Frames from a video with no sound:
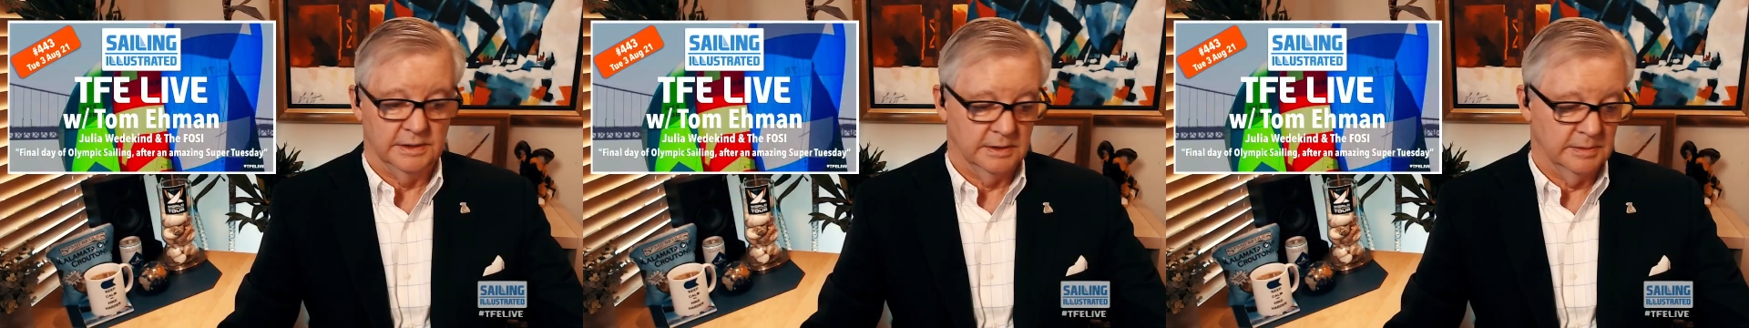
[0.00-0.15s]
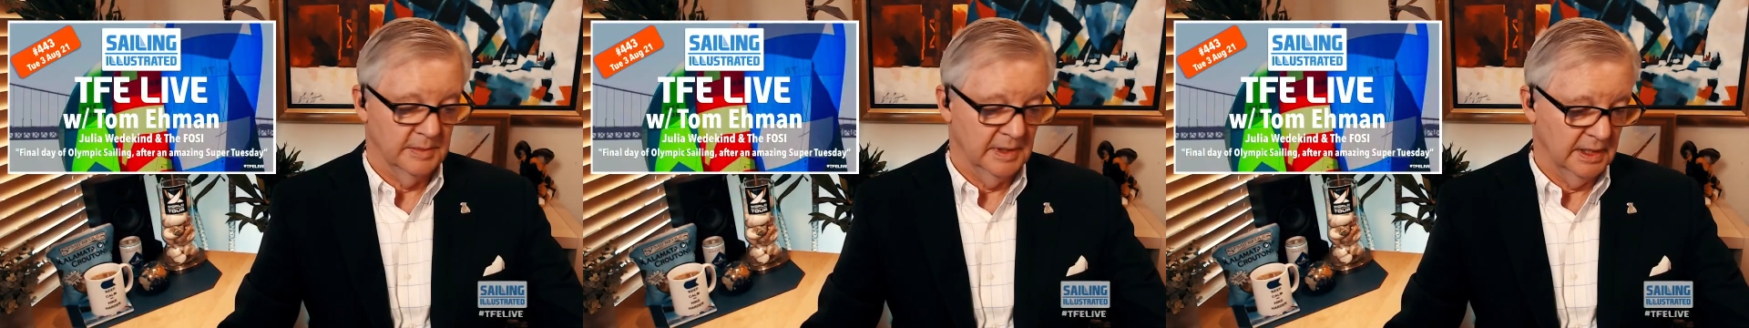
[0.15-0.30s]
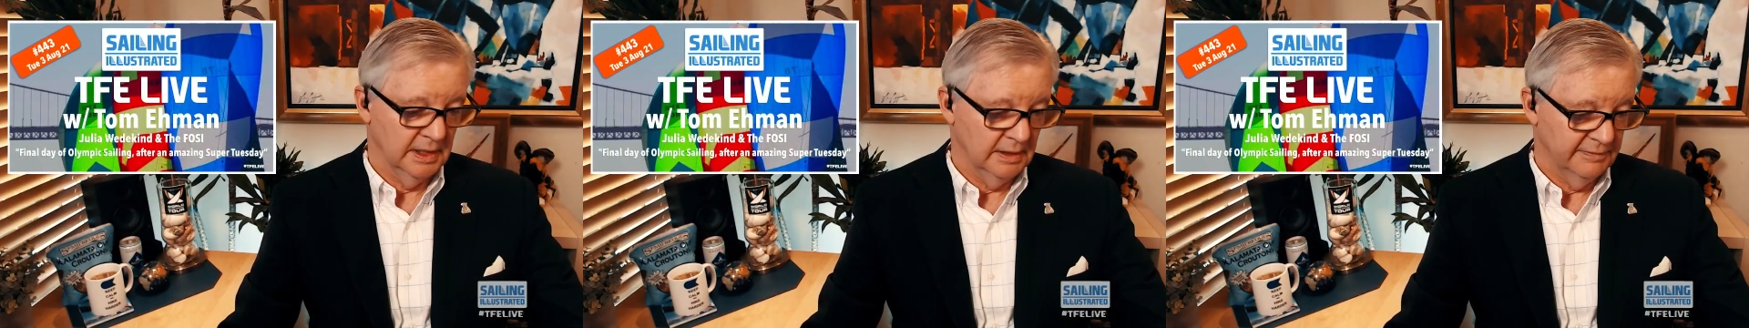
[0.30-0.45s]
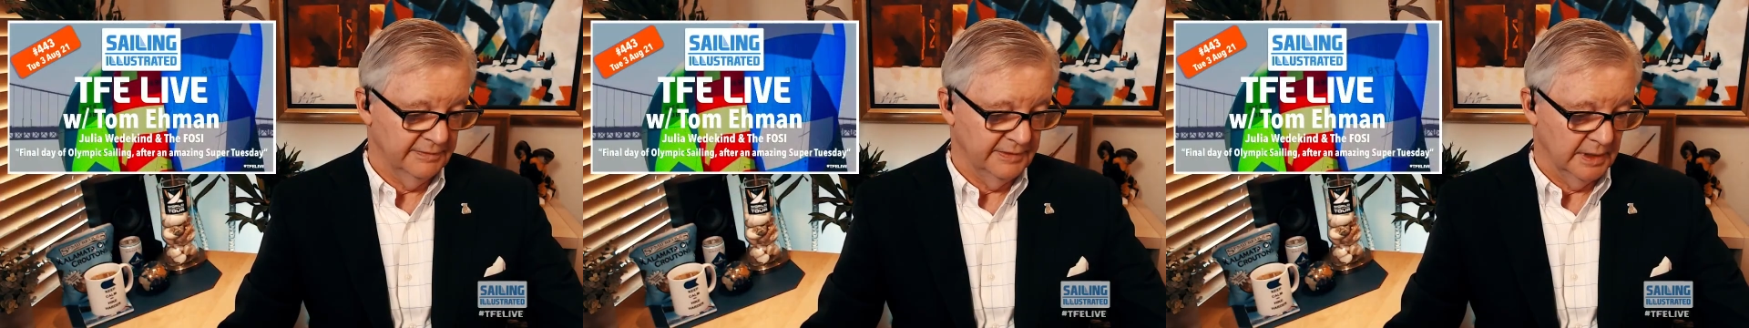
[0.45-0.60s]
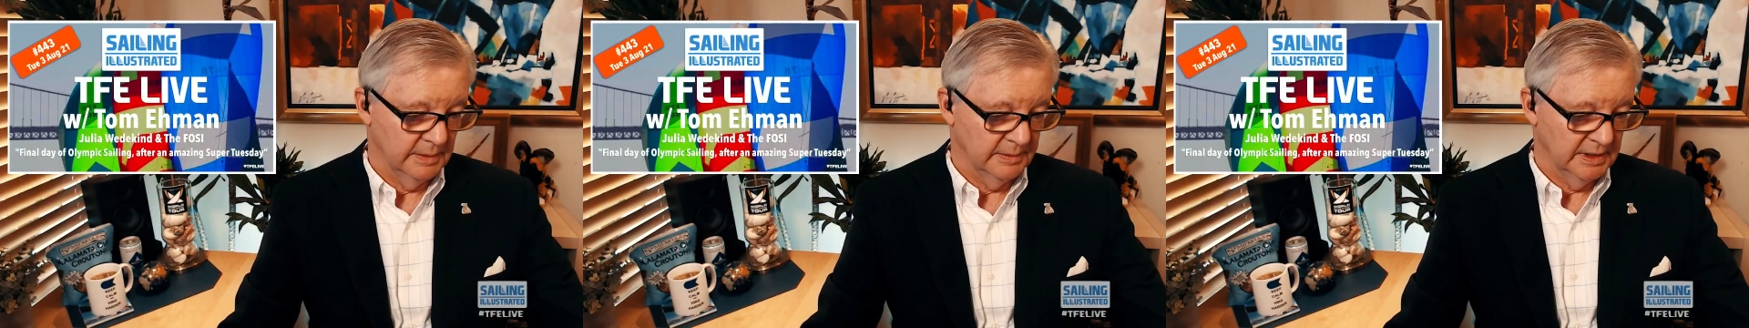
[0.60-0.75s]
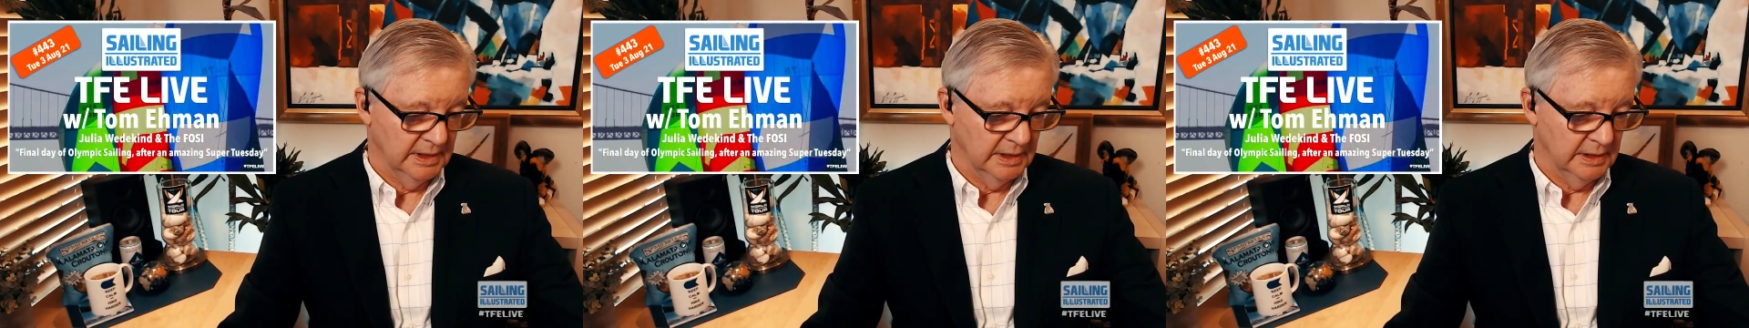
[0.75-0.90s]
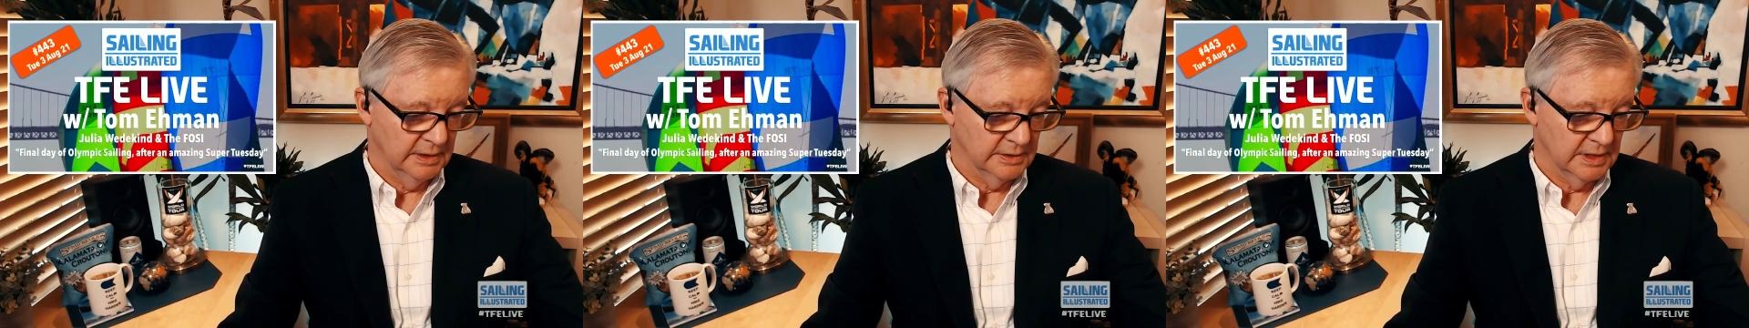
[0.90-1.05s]
is making fun of
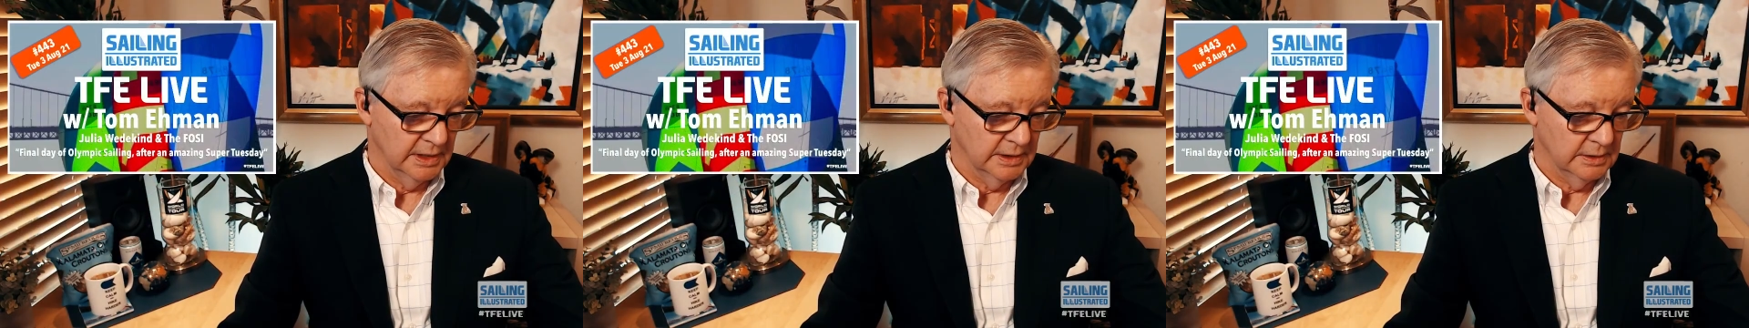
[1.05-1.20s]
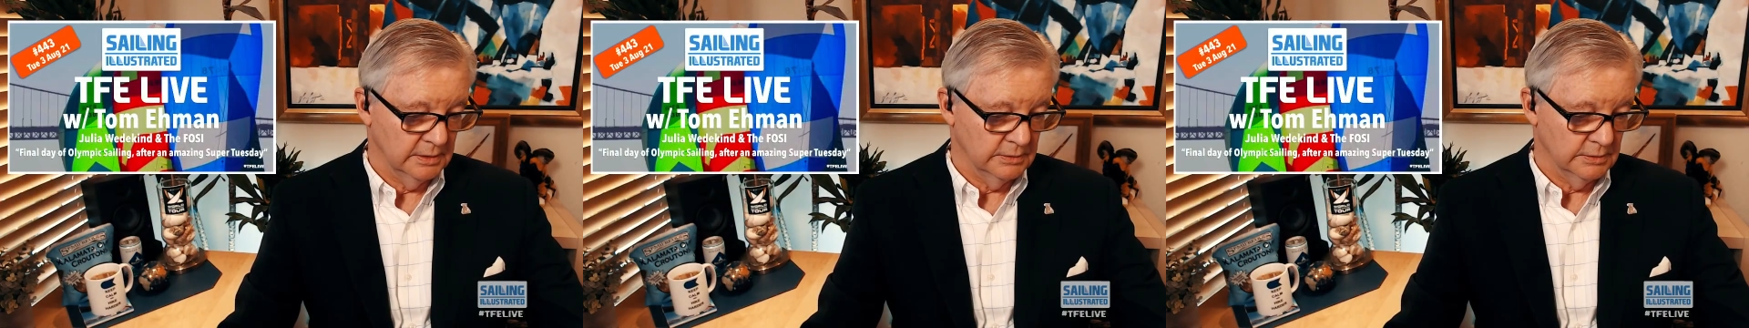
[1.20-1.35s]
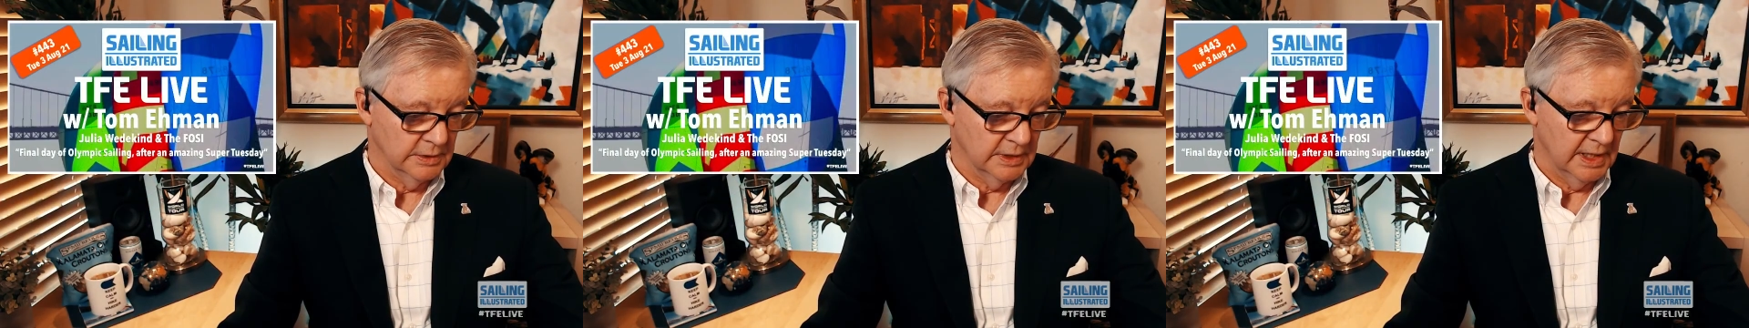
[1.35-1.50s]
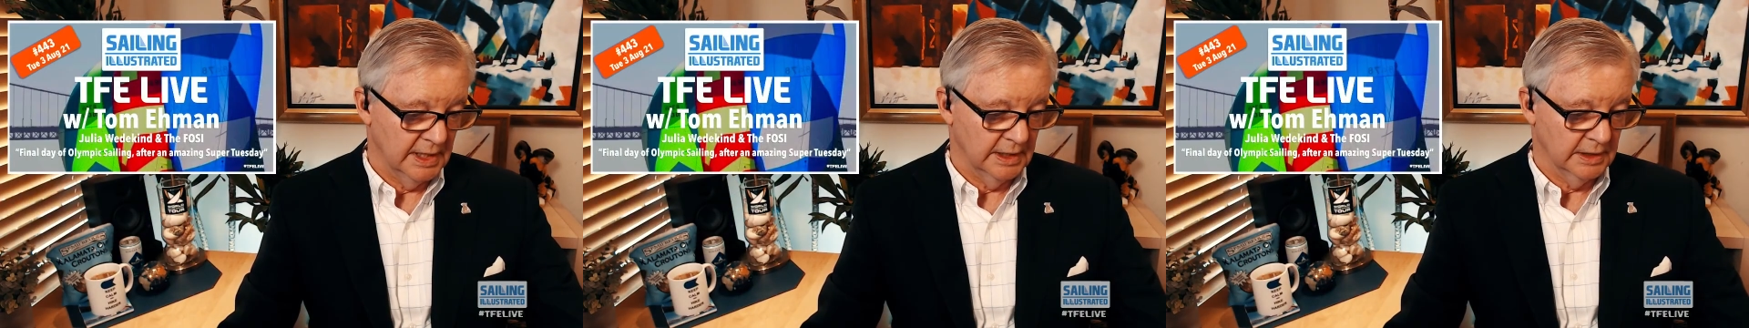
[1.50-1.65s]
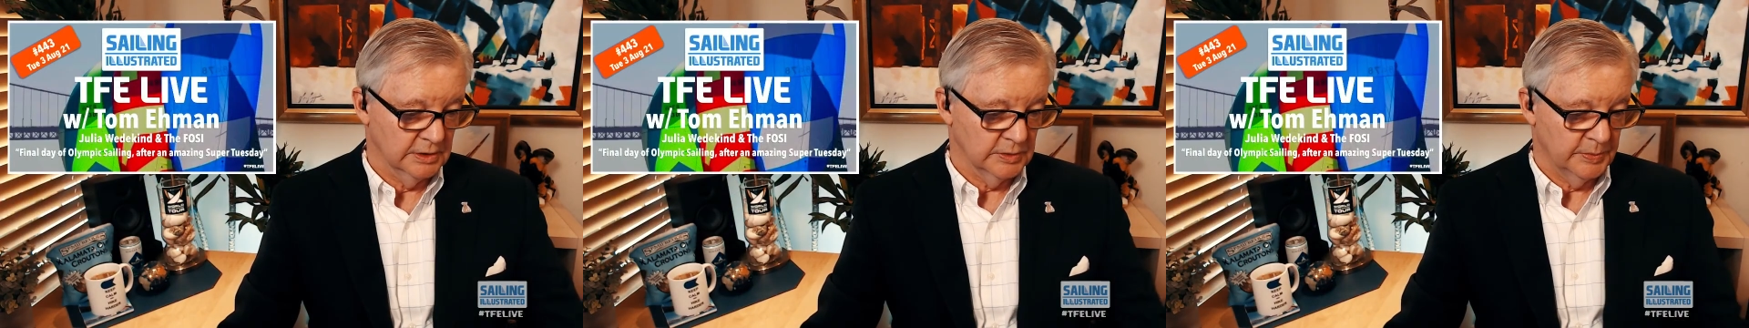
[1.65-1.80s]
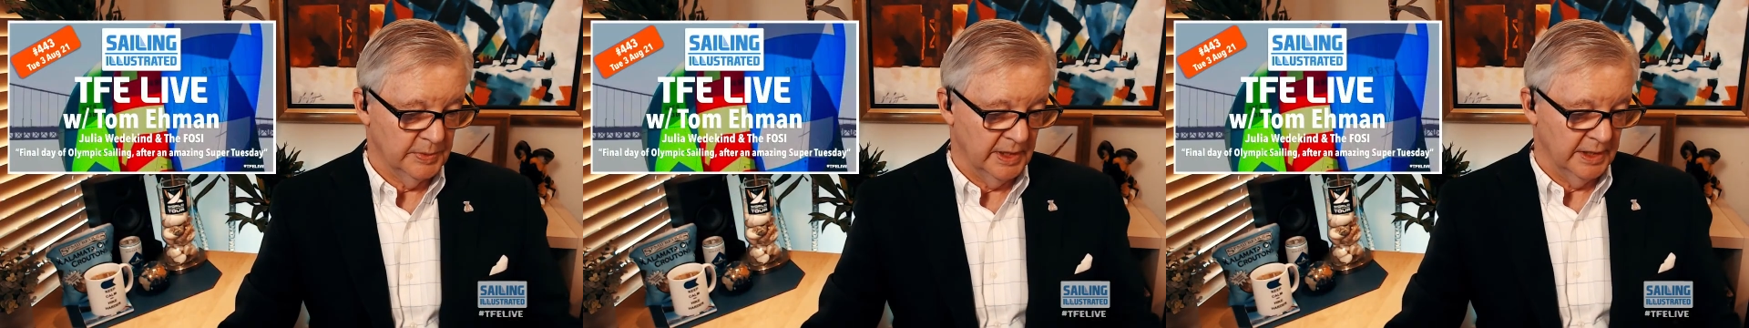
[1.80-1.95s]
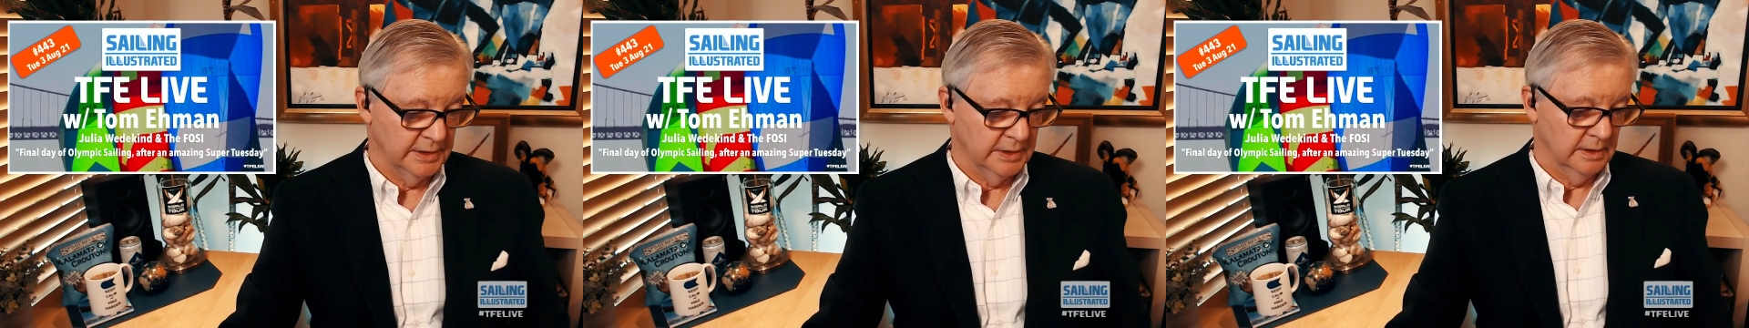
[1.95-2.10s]
me because I use that
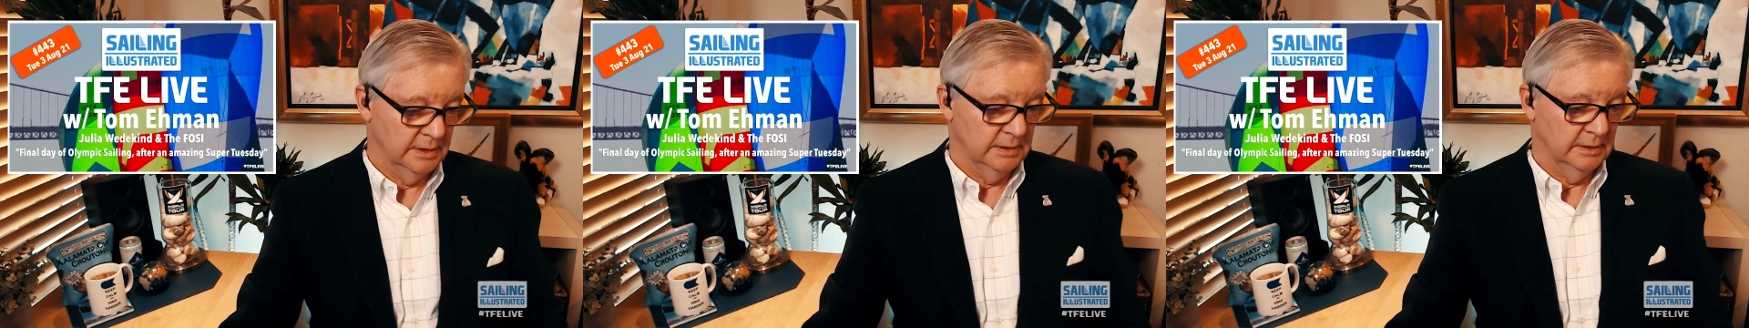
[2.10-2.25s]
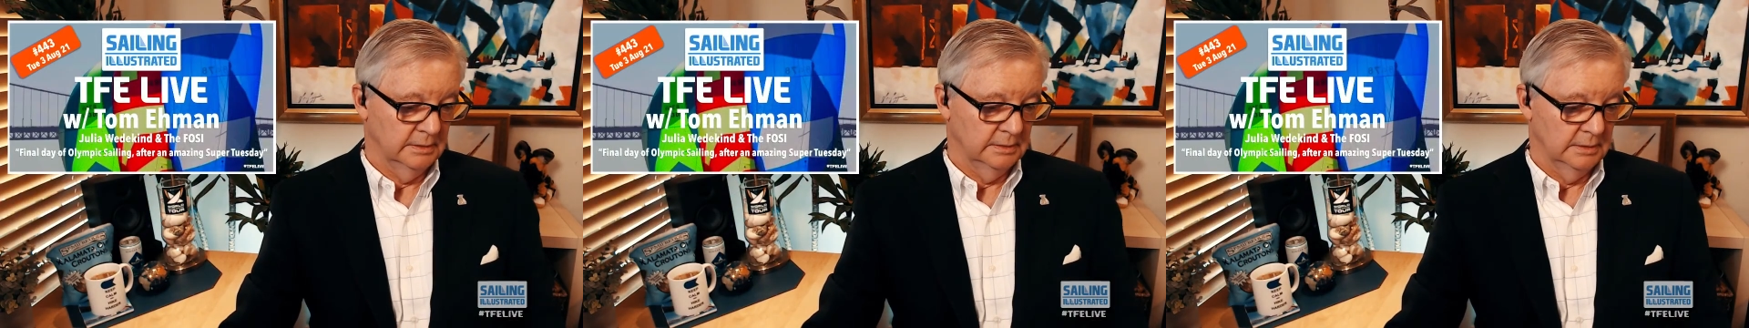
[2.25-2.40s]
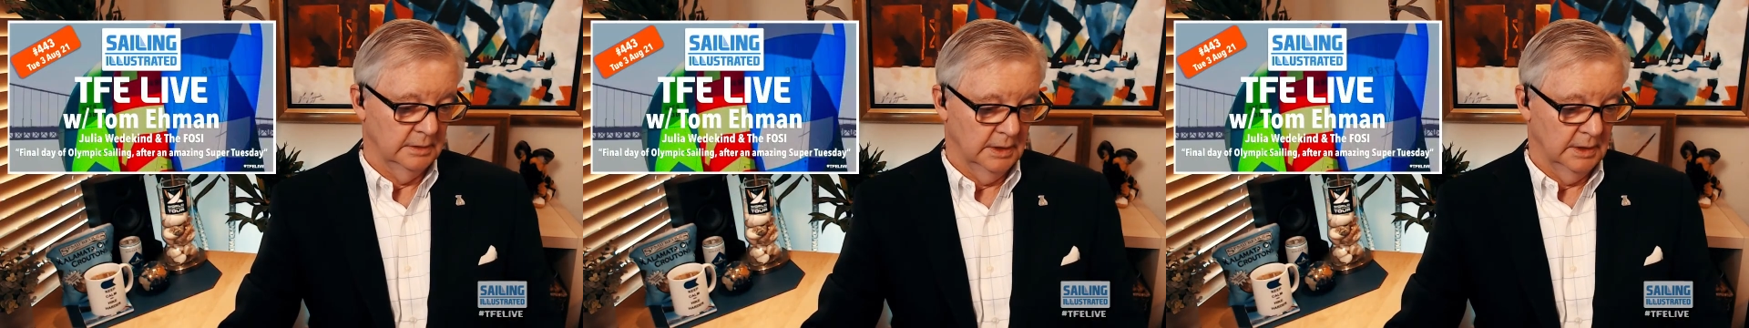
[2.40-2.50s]
expression.